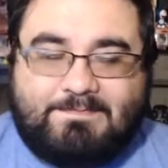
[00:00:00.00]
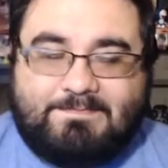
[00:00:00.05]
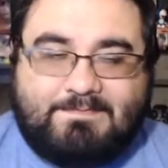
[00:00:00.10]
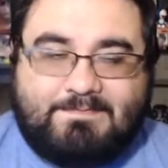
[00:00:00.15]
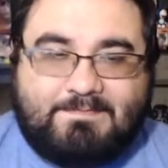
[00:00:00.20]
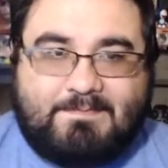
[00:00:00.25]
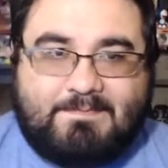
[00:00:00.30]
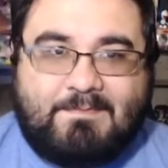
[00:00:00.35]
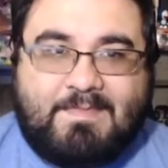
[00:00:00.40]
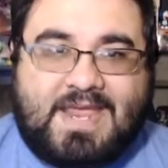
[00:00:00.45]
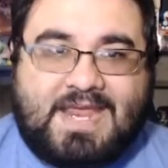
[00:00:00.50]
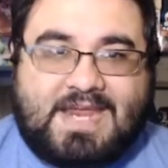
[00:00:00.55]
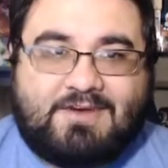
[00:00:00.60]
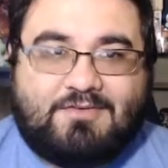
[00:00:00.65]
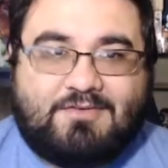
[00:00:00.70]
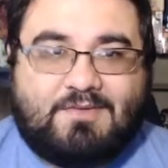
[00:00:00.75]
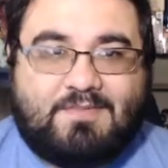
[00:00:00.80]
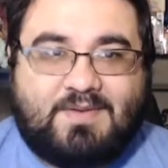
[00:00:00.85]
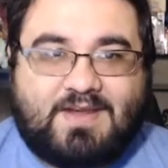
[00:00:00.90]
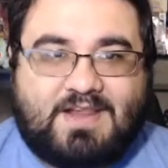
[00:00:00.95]
made
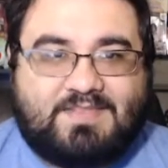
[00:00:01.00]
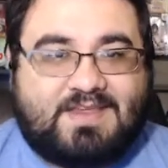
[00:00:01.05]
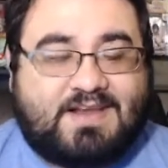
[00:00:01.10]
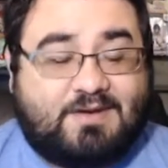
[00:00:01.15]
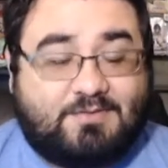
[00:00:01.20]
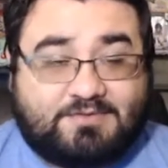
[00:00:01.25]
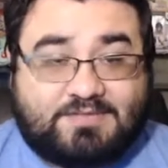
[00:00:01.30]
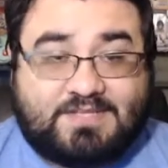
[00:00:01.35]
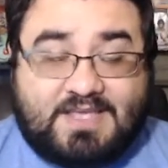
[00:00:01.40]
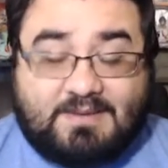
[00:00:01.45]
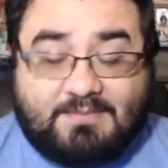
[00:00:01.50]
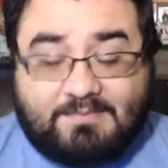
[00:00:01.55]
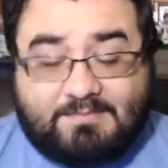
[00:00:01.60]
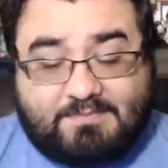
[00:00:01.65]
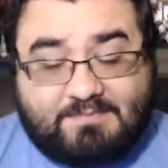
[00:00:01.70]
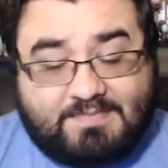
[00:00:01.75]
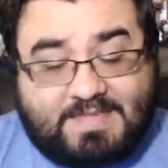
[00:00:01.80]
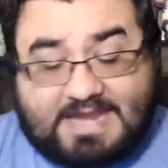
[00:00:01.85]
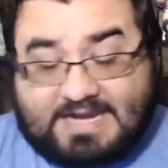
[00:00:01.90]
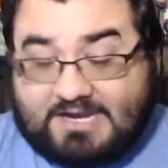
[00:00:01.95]
everyone believe that it was him.
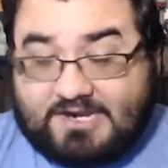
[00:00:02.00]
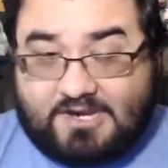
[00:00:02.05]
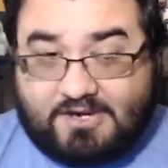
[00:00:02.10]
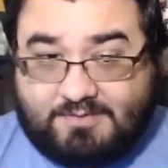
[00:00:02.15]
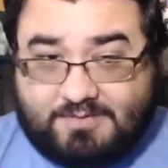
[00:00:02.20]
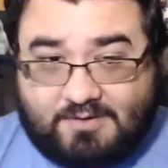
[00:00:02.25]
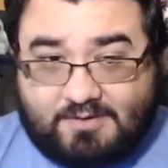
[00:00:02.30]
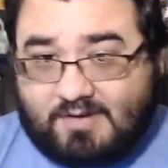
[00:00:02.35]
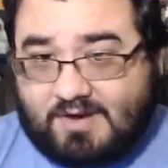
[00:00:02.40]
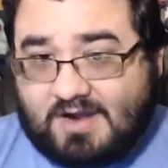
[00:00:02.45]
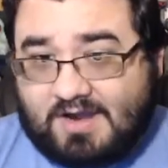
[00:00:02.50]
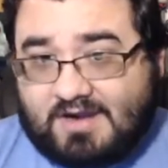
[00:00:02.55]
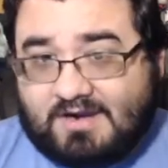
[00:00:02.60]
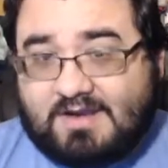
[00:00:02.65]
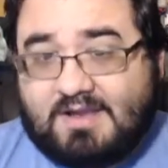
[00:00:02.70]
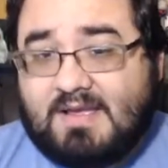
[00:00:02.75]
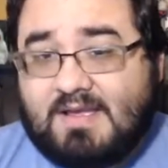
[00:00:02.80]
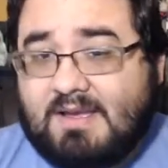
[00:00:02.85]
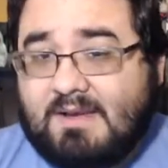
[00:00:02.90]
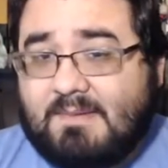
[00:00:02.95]
I could be wrong.
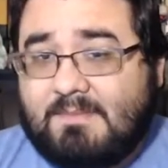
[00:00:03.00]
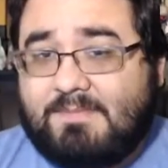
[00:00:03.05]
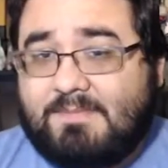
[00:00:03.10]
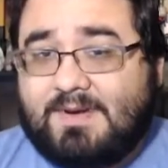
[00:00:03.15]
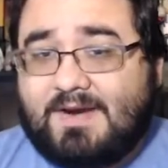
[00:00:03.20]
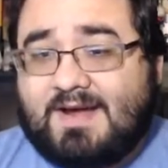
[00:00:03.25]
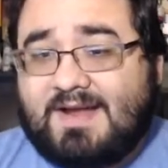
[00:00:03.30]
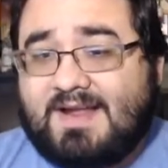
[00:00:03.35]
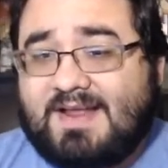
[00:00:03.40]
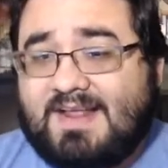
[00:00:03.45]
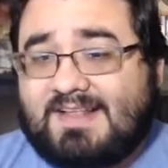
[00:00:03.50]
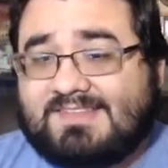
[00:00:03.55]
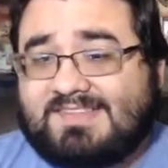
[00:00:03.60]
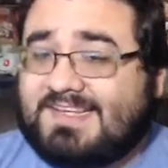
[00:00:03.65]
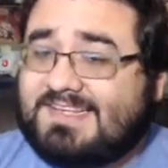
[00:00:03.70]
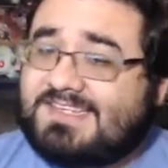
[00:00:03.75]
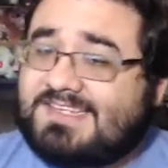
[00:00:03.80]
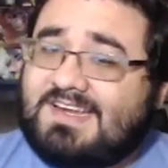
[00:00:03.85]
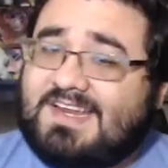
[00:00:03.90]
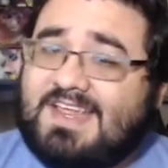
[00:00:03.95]
But
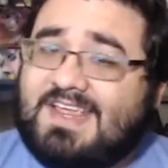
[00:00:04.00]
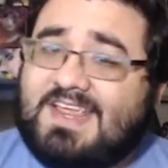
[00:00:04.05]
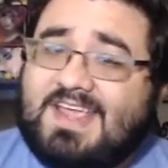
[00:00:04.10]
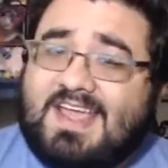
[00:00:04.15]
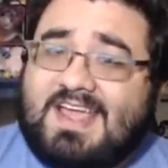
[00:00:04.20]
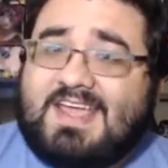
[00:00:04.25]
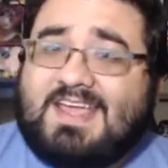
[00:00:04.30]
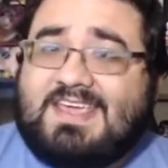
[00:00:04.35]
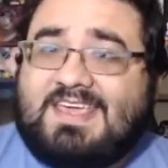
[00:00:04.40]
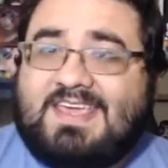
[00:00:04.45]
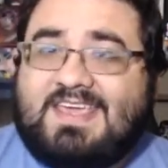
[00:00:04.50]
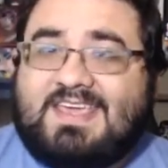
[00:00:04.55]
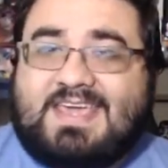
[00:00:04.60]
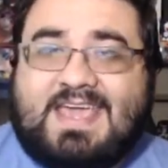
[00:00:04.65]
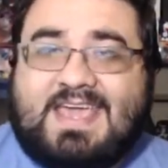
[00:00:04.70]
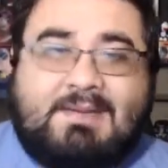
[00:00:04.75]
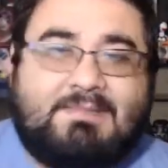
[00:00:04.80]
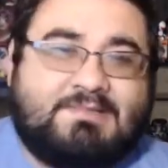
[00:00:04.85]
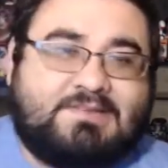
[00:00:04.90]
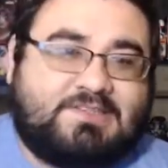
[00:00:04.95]
essentially, he
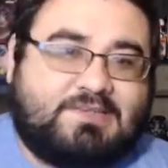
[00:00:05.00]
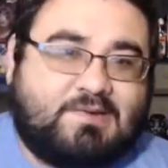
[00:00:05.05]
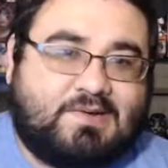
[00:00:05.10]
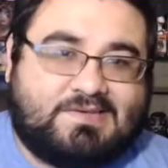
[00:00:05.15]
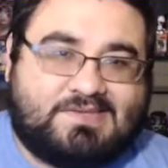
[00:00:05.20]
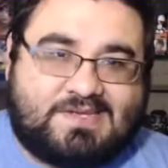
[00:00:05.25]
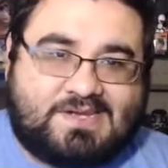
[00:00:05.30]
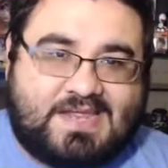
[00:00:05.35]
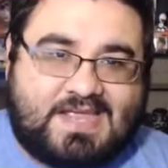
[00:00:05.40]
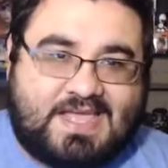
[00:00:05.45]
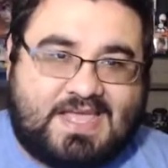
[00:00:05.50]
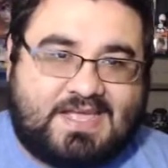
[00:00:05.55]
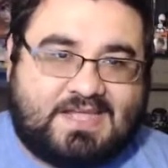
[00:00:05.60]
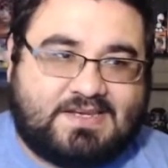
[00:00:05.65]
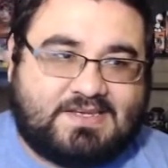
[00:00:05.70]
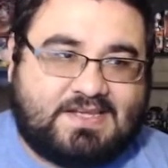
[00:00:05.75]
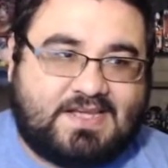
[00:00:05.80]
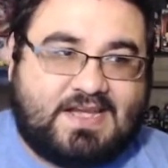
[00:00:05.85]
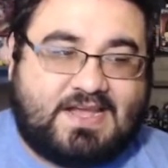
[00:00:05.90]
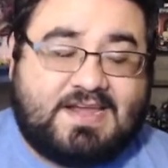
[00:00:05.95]
came to a dead
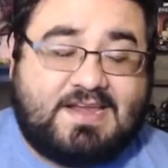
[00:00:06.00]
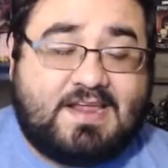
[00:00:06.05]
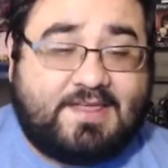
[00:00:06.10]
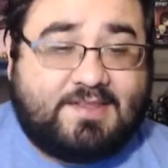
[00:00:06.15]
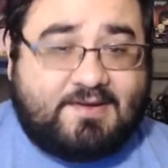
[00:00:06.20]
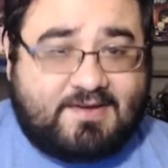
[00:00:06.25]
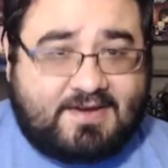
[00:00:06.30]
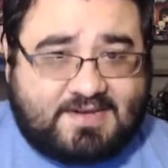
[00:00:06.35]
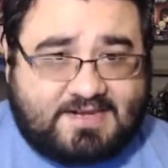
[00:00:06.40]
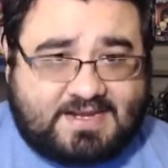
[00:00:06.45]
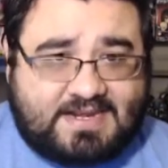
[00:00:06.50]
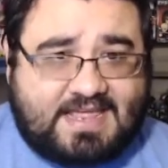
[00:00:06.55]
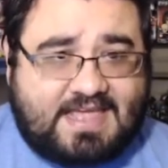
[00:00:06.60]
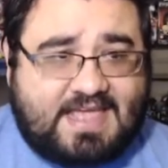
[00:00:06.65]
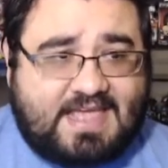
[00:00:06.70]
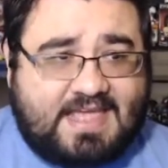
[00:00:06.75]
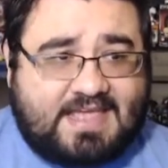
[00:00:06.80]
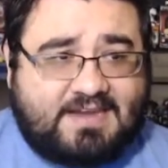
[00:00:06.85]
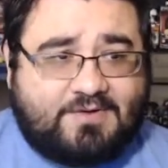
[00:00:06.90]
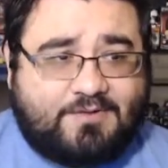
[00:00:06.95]
end, another dead
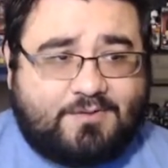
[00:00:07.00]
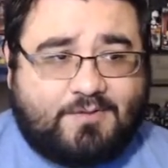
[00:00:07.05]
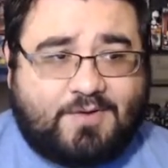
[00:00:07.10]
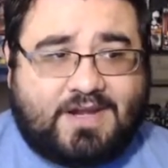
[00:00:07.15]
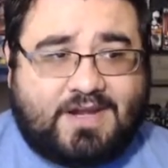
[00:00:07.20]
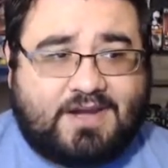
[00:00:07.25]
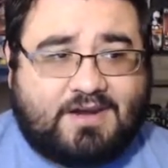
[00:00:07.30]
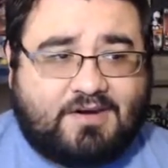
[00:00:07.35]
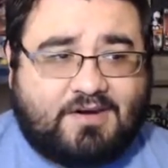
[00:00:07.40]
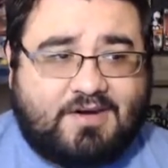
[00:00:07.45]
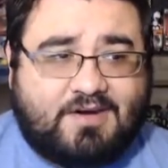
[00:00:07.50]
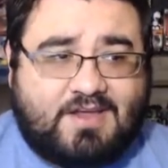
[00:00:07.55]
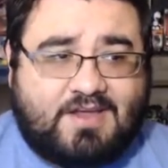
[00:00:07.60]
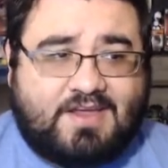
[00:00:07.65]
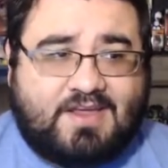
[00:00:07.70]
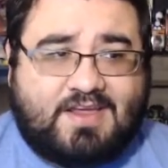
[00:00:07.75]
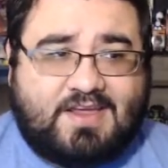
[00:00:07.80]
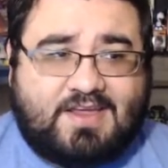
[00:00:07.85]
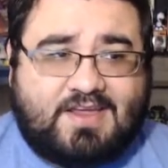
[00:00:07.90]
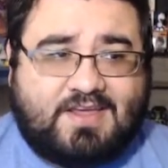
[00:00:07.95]
end, where
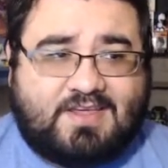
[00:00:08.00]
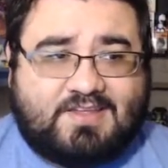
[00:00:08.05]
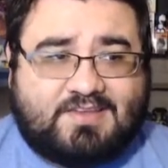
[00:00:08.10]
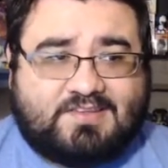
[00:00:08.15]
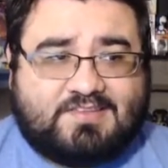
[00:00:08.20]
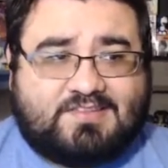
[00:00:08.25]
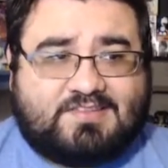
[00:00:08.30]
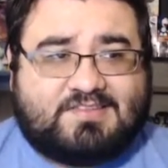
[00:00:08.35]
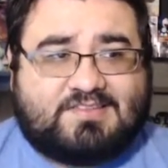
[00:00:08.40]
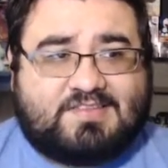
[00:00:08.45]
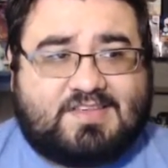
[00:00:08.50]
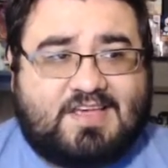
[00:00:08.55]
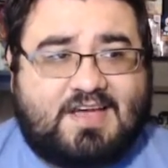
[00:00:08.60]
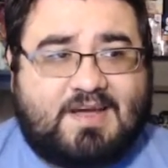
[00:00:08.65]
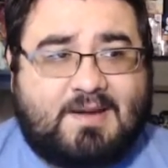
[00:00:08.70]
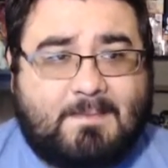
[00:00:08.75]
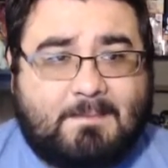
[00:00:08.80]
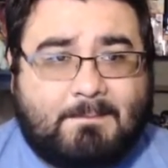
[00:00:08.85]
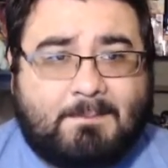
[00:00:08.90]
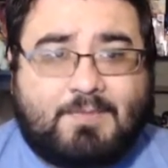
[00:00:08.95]
his
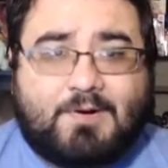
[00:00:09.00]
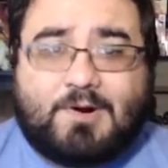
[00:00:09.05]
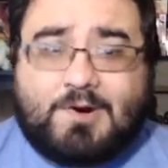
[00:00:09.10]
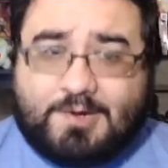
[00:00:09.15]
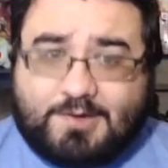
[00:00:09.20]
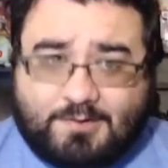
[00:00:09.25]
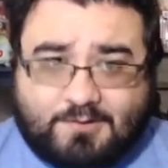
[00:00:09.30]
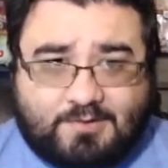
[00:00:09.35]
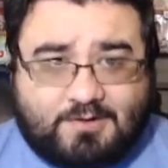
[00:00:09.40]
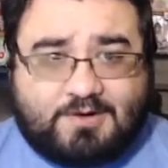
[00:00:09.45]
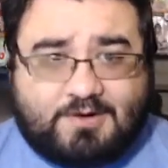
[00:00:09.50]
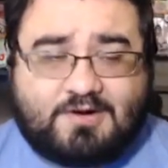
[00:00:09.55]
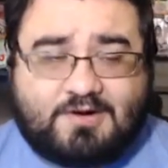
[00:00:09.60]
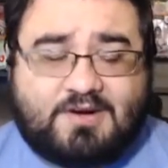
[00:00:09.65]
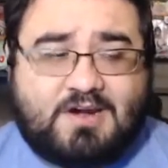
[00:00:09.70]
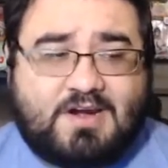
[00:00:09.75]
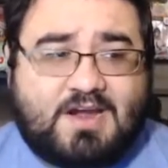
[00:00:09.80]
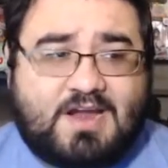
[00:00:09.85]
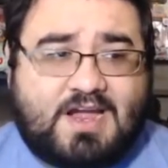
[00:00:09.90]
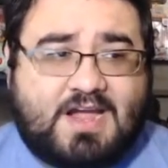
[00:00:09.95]
murderer
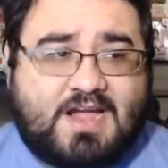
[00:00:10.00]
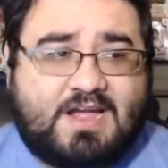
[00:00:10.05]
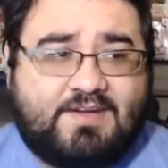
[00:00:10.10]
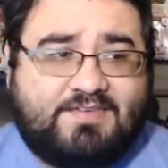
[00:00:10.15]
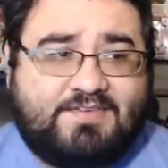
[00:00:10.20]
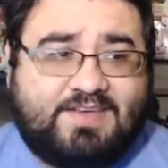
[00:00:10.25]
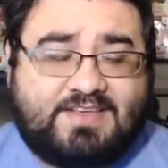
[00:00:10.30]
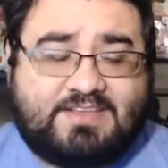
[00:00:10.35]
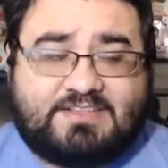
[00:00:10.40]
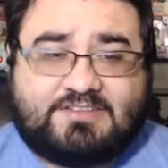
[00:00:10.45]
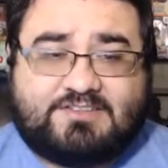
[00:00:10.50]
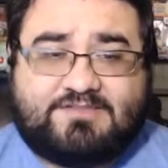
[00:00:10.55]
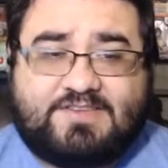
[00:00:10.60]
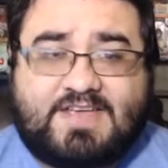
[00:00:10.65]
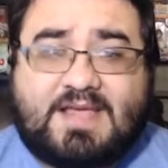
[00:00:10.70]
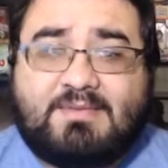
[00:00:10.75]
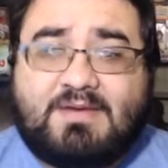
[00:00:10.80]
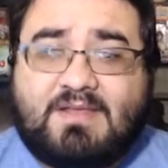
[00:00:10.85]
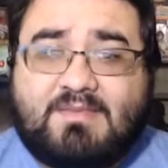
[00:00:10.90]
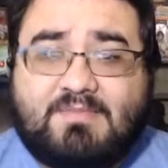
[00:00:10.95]
of his
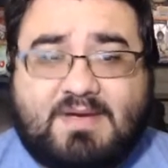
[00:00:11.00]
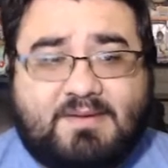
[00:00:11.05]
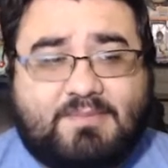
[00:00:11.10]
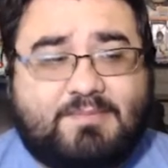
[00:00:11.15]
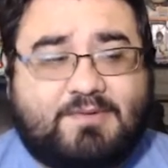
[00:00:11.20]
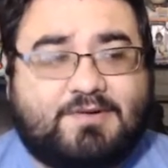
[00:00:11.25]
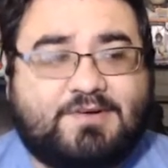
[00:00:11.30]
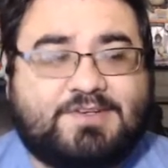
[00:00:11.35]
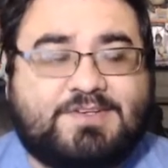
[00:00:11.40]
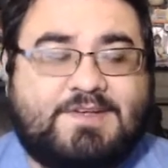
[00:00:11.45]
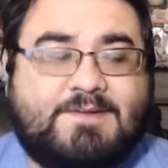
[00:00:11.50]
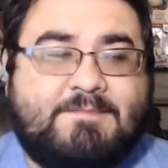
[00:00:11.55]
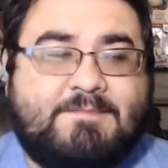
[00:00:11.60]
family members,